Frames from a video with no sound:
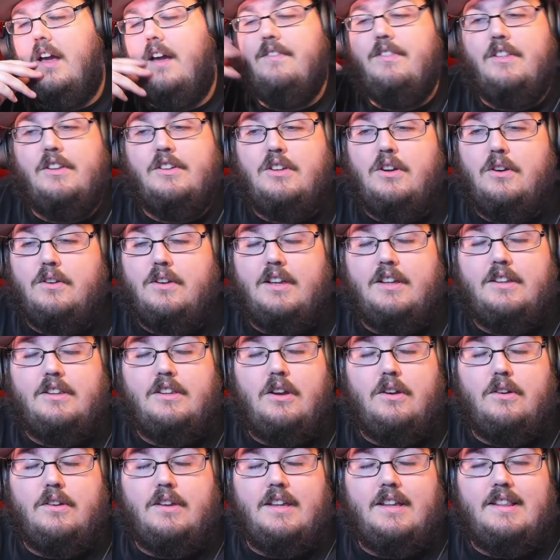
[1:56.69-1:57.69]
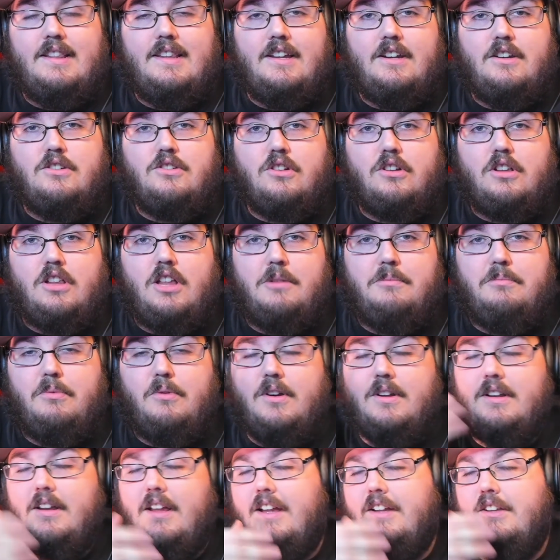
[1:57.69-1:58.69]
the Doki Doki Literature
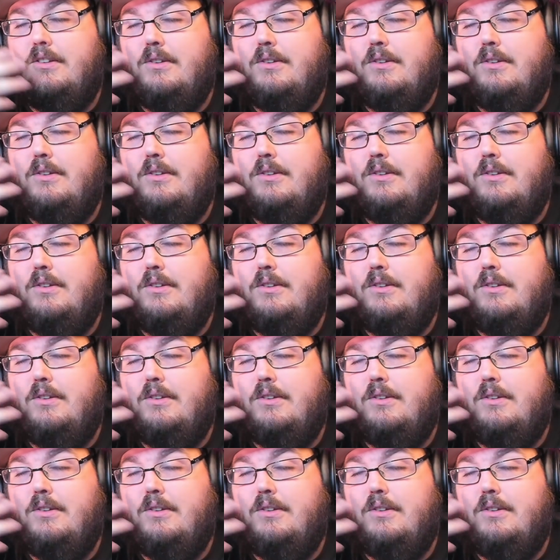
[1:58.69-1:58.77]
Club one.